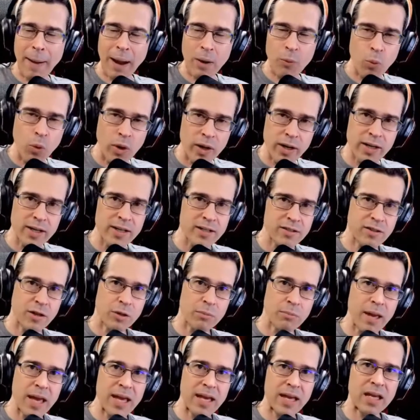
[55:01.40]
what it is they're
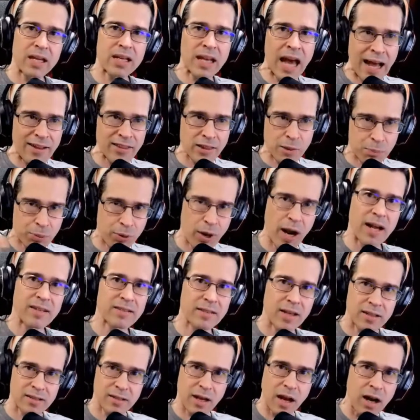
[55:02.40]
making, not the
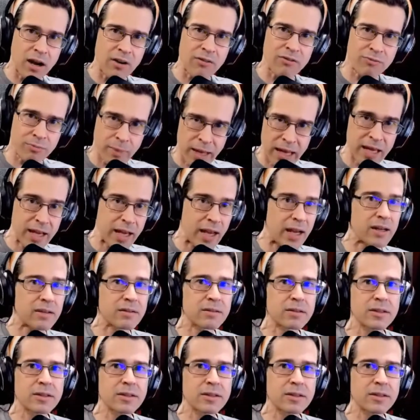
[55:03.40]
process of making.